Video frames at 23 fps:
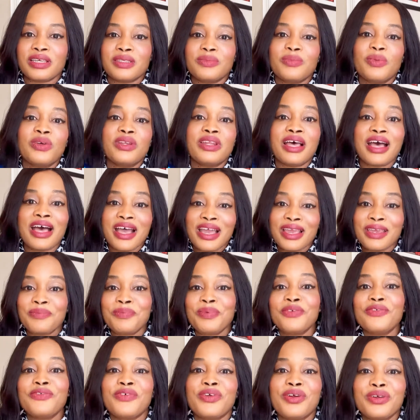But I
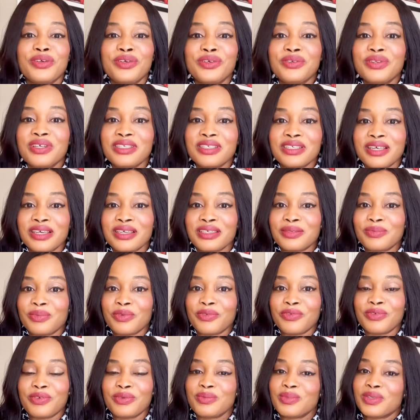prefer unisex
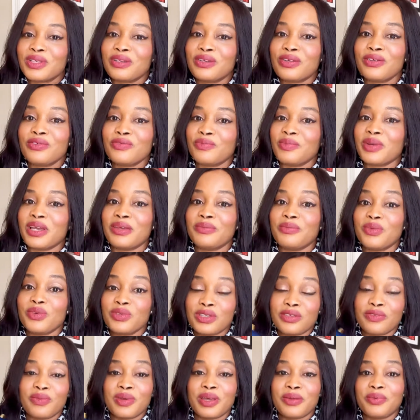perfumes. Most
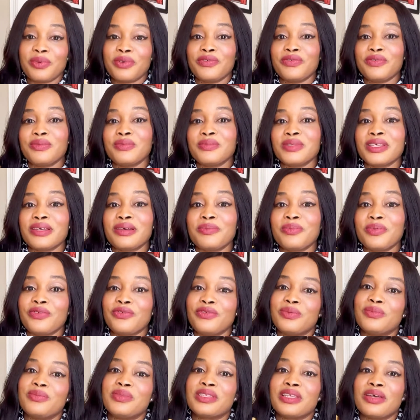of my perfumes are
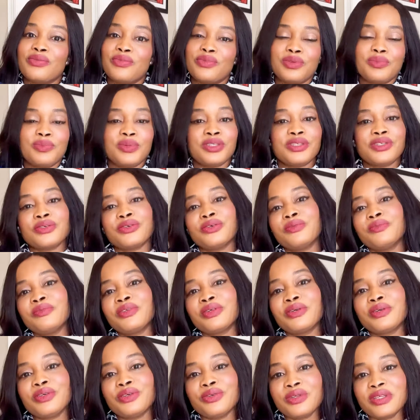perfumes that would be termed
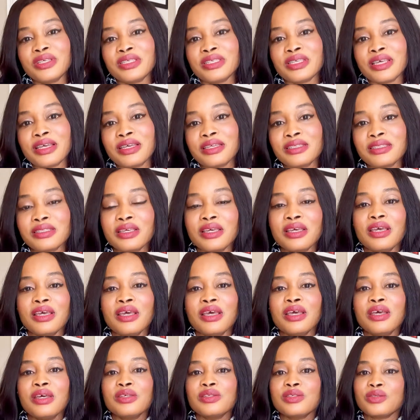unisex.
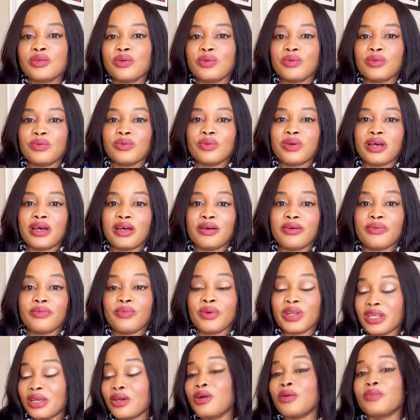So when
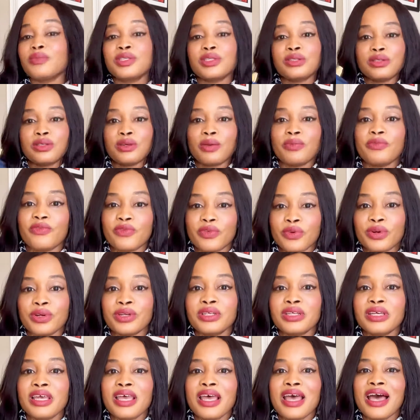it comes to Tom Ford,
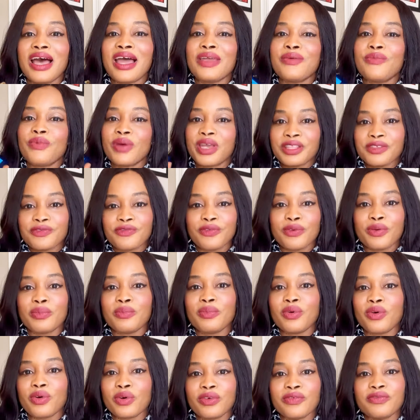I went for
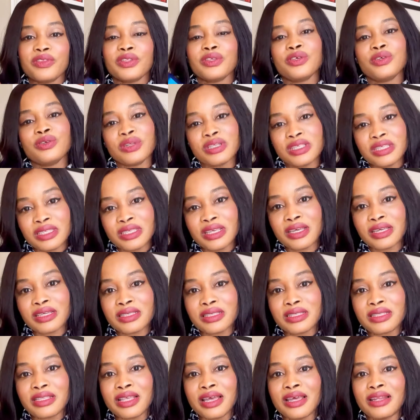more of the unisex
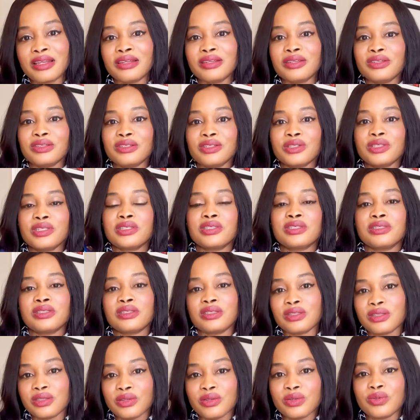than just,
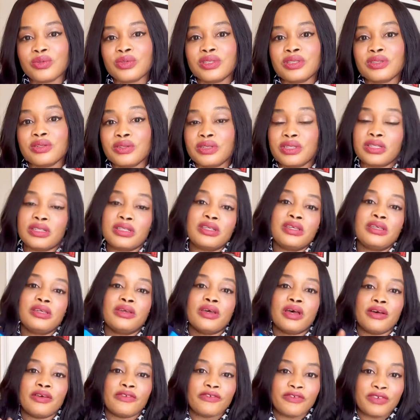strangely
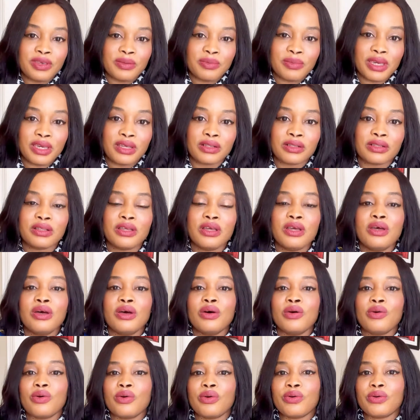female
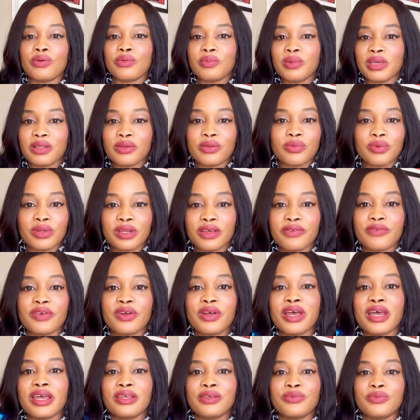or male, whatever.
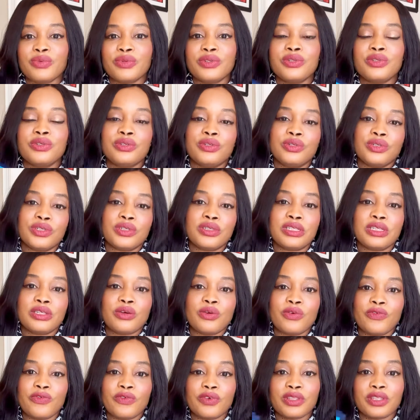I would usually go
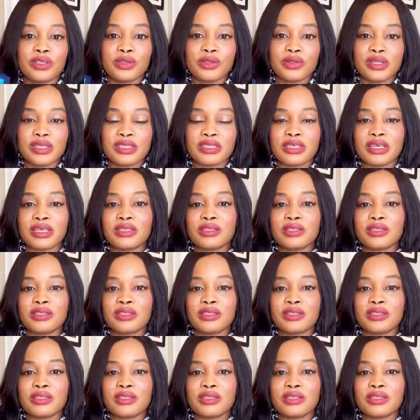for the unisex.